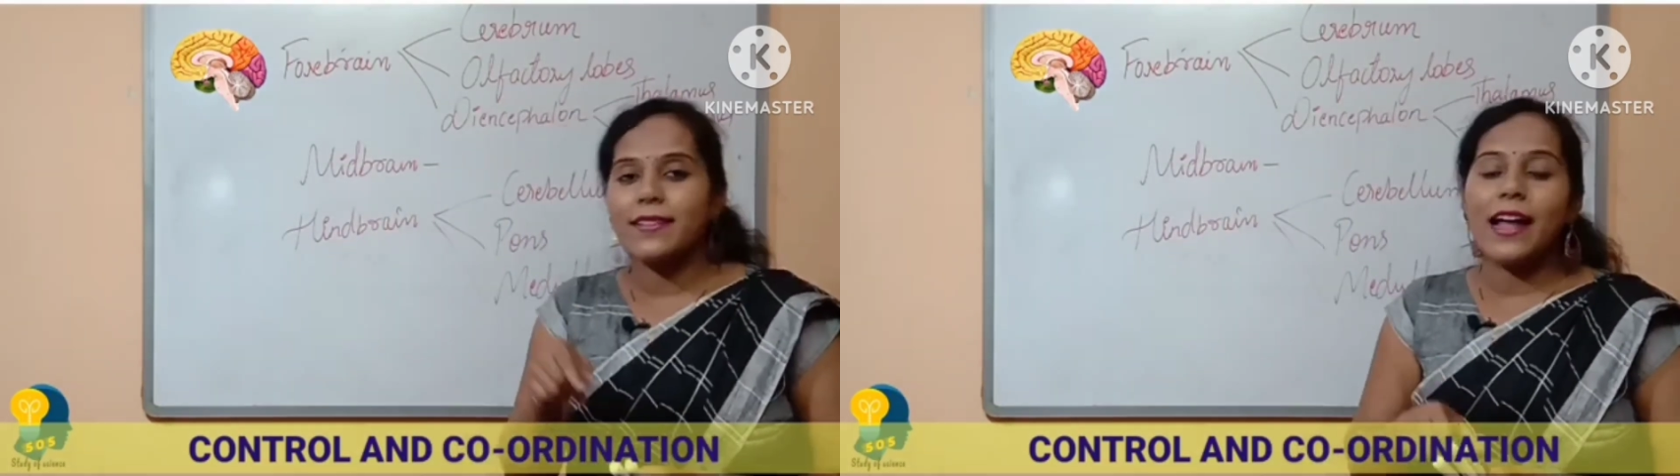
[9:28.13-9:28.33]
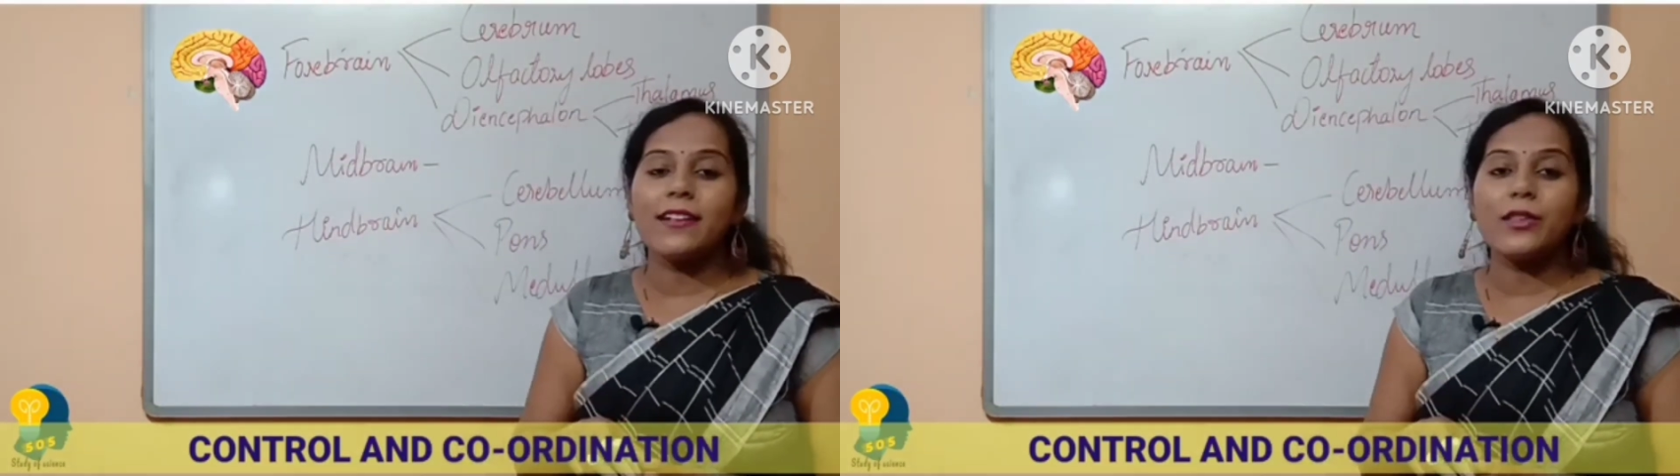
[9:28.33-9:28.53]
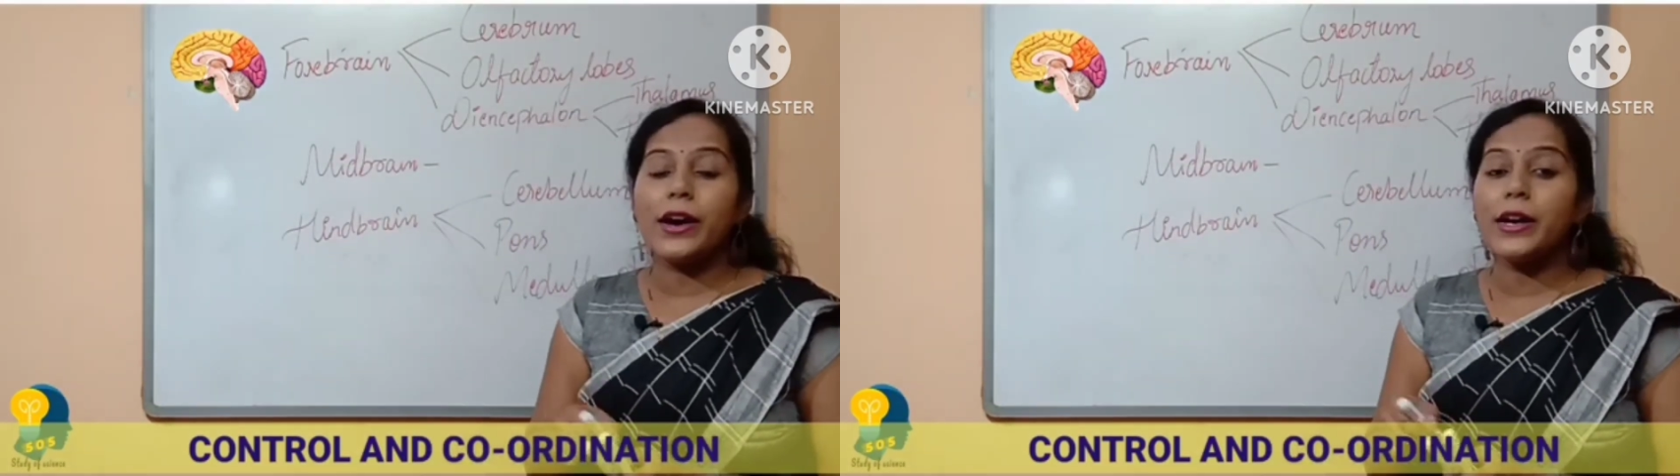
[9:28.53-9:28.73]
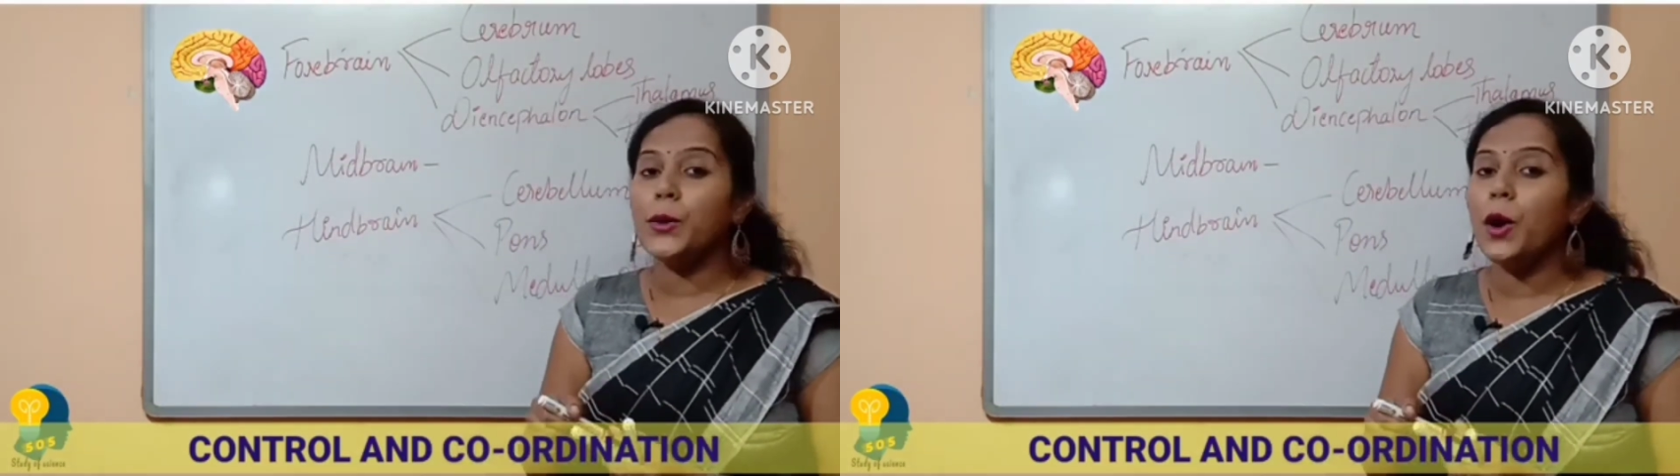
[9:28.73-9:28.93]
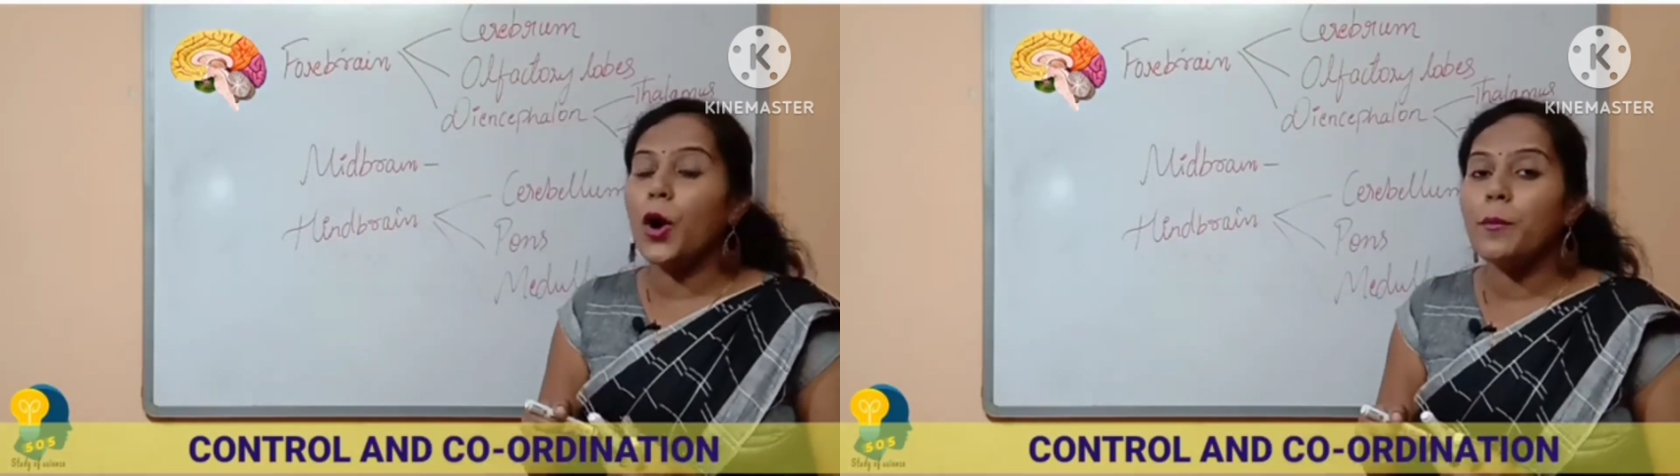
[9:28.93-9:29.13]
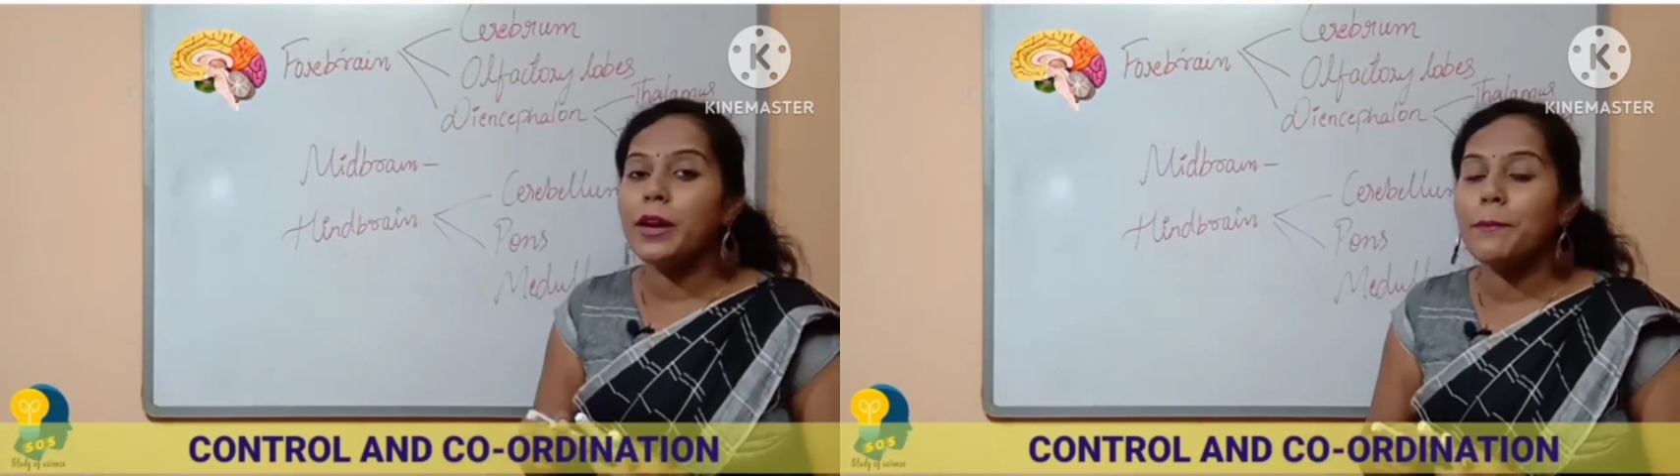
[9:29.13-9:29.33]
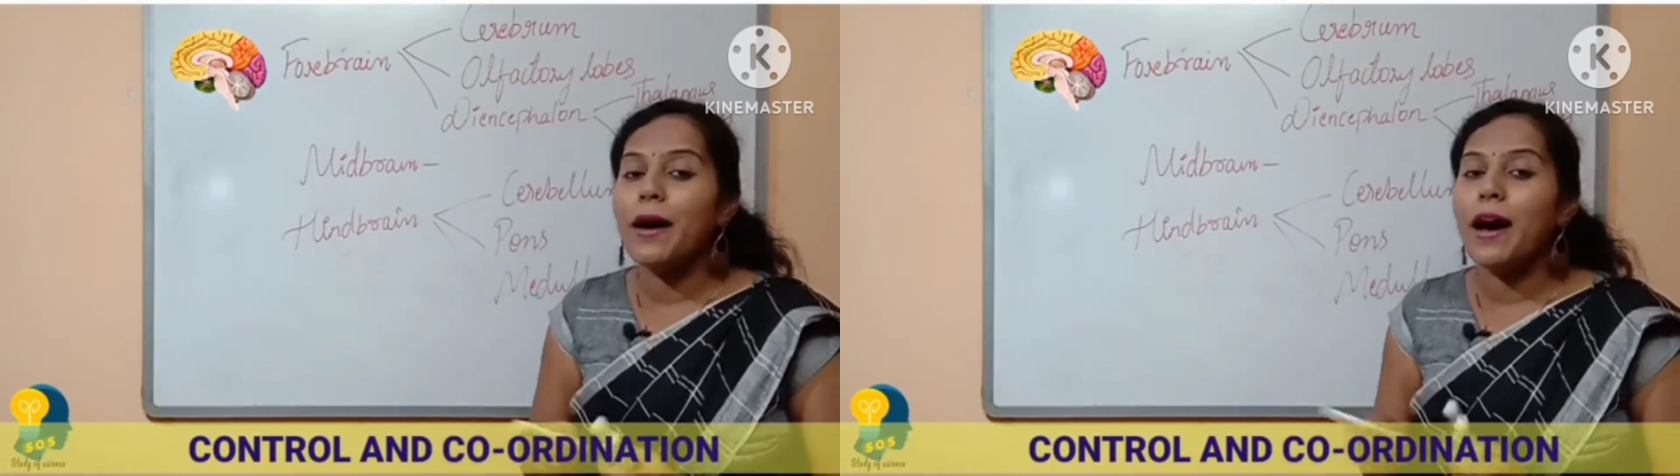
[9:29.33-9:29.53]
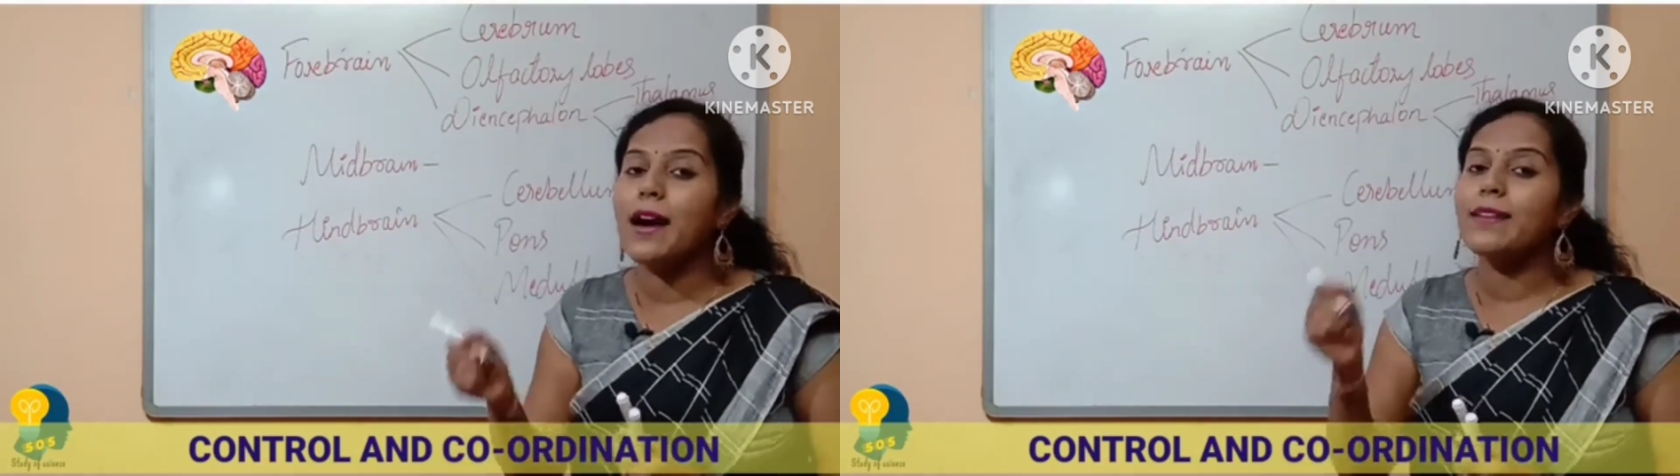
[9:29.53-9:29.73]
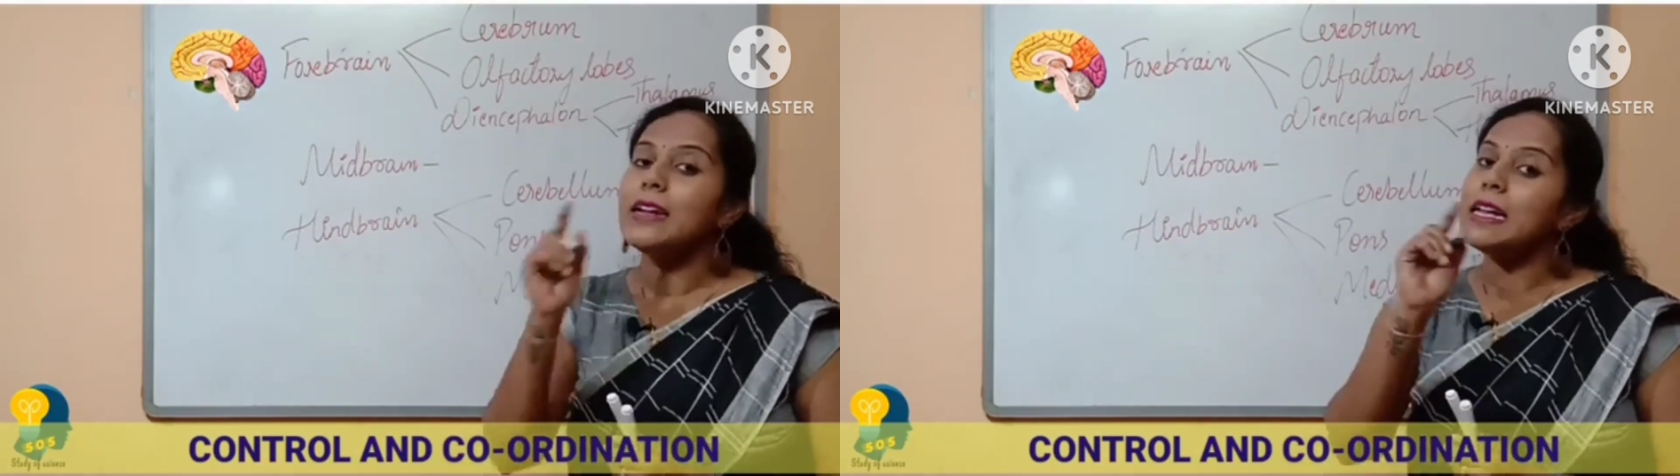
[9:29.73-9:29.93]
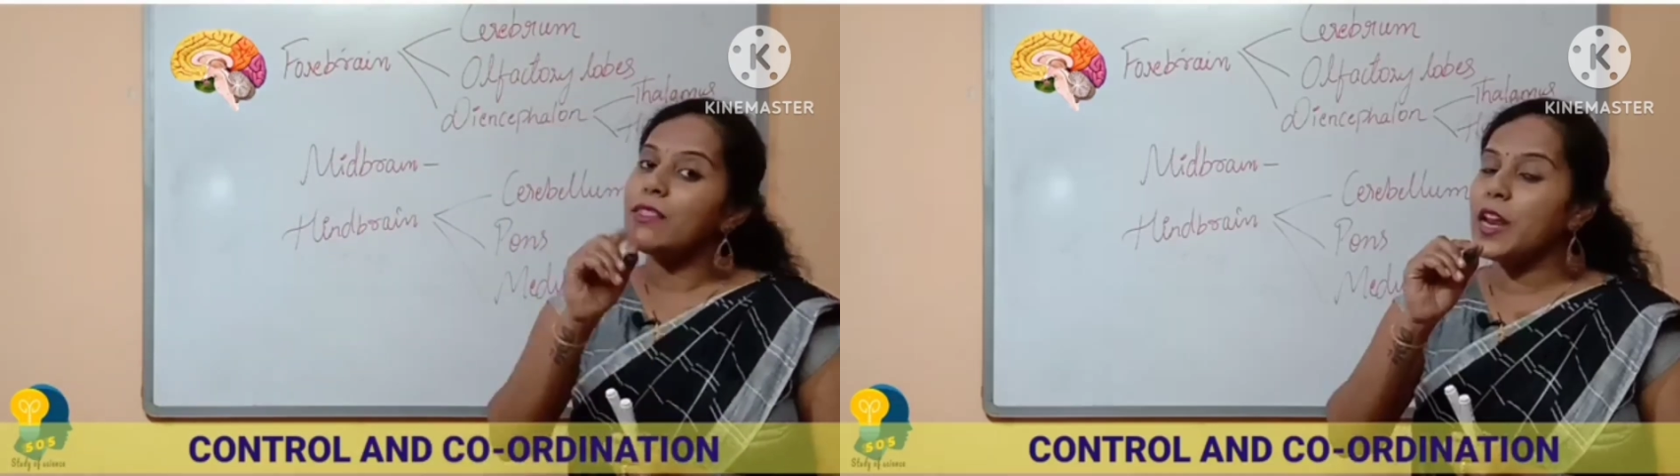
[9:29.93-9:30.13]
classified into how many parts?
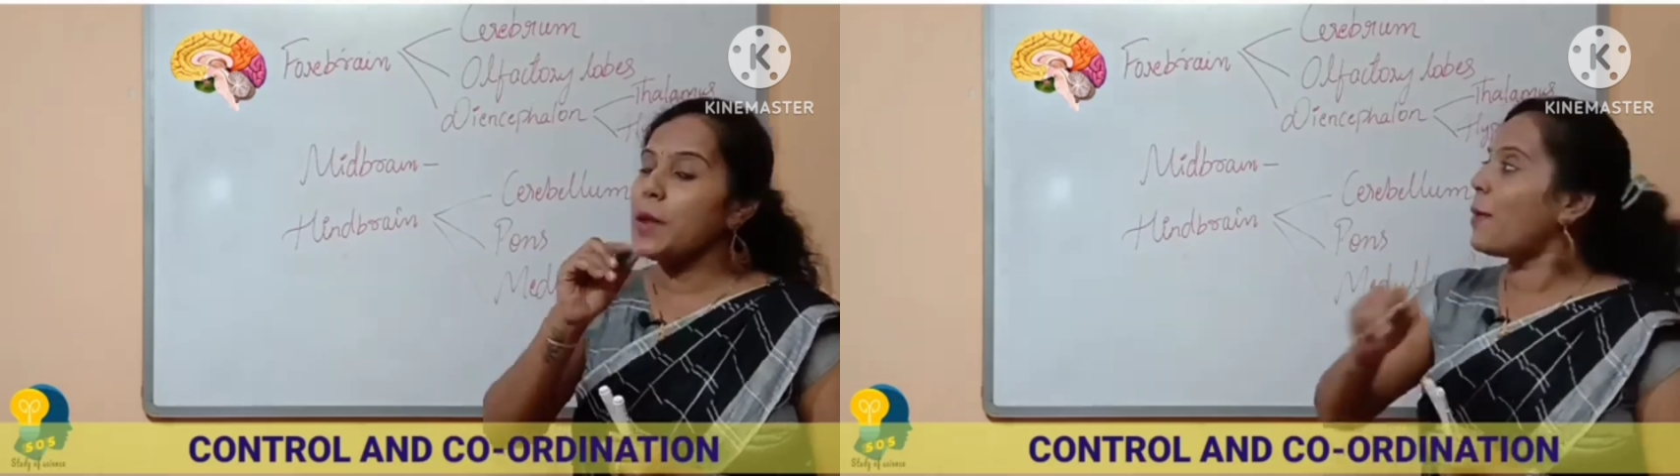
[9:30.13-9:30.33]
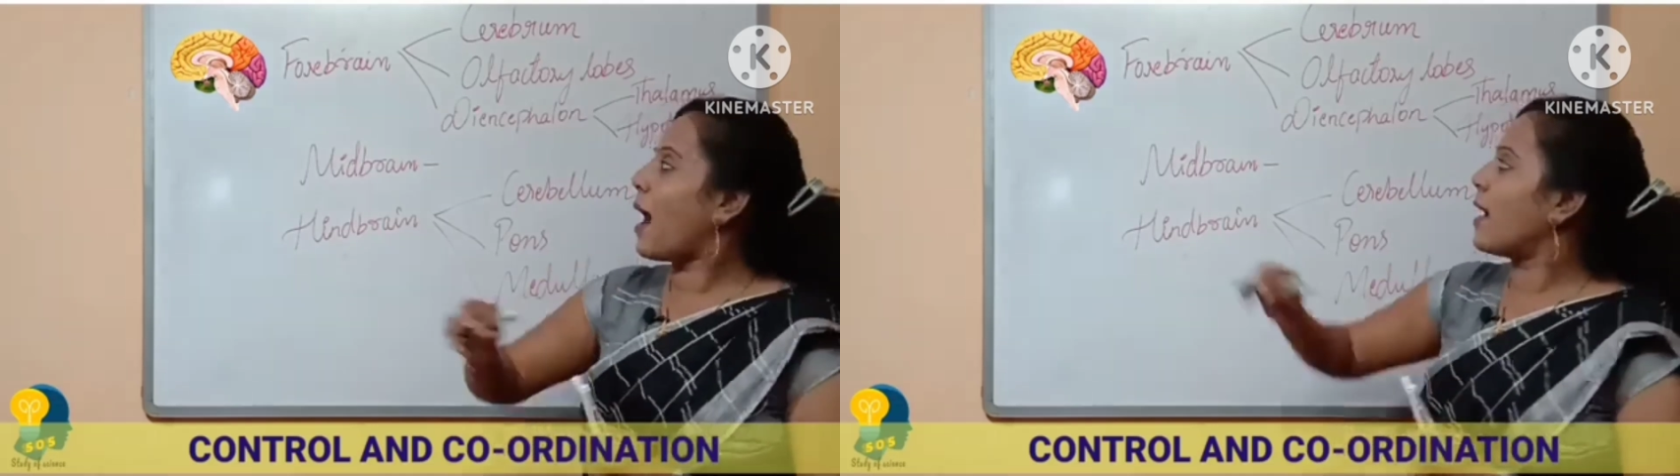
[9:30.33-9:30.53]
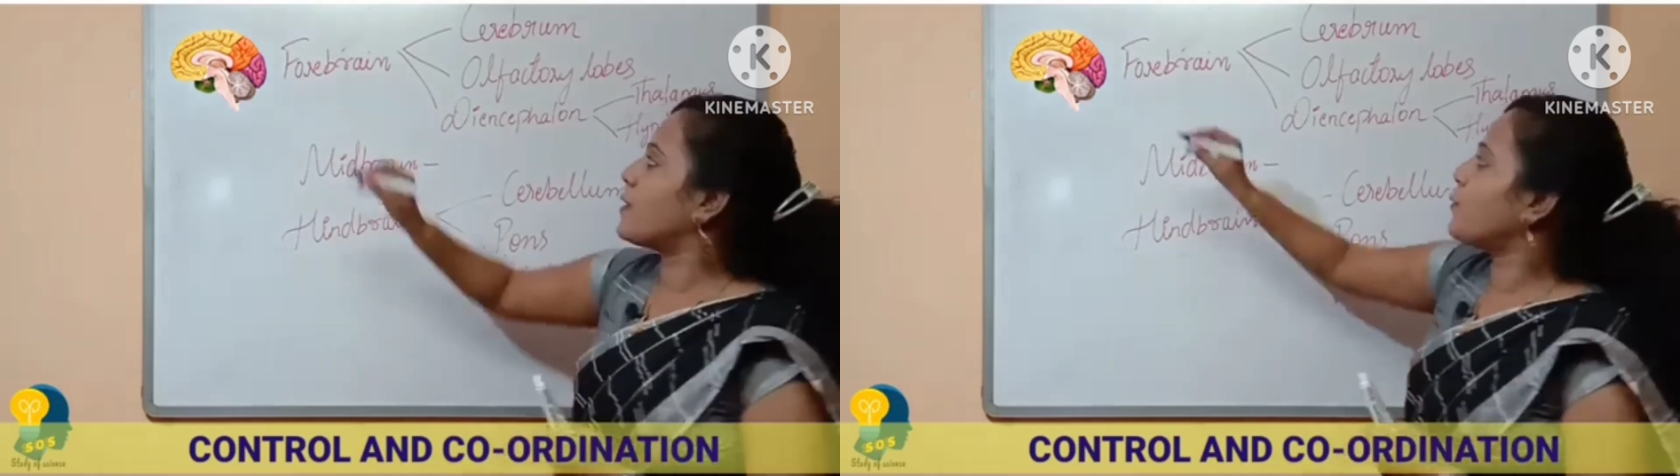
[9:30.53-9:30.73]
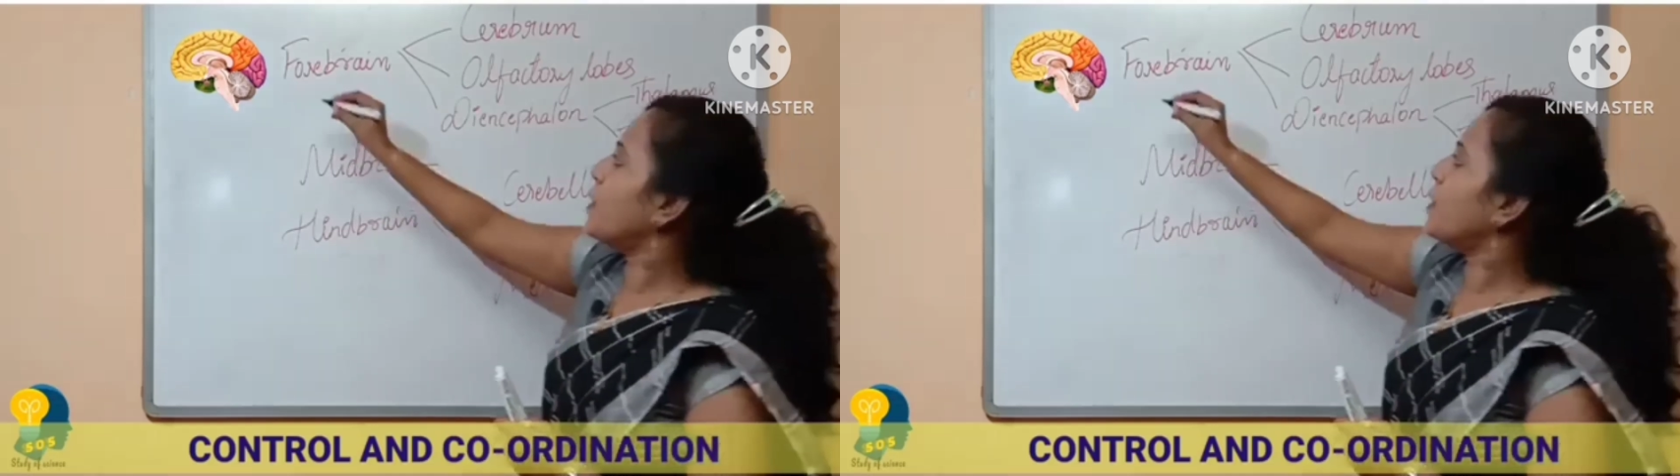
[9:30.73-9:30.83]
3 parts. The